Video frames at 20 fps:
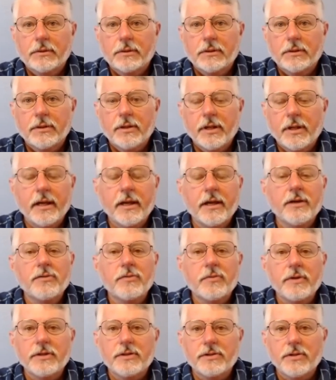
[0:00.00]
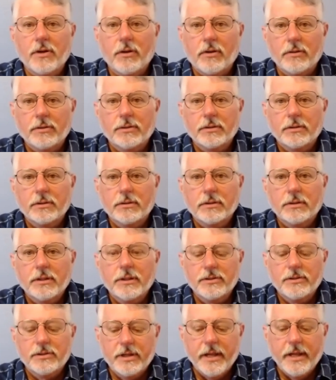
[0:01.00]
The end result is
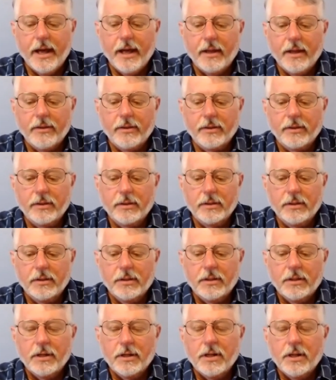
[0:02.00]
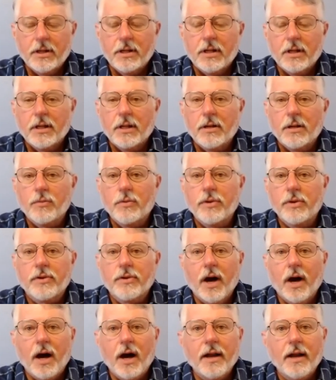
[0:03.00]
death. With
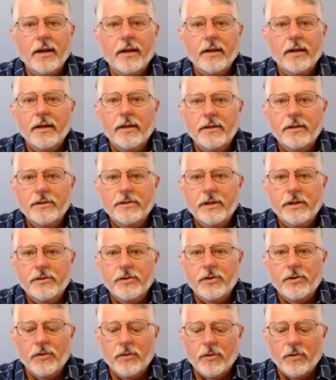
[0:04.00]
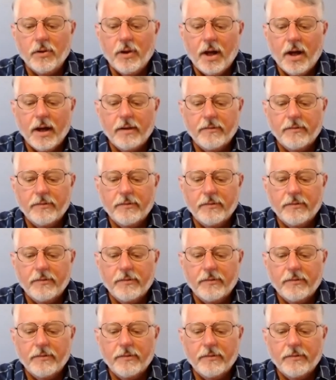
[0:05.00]
God, it is eternal life.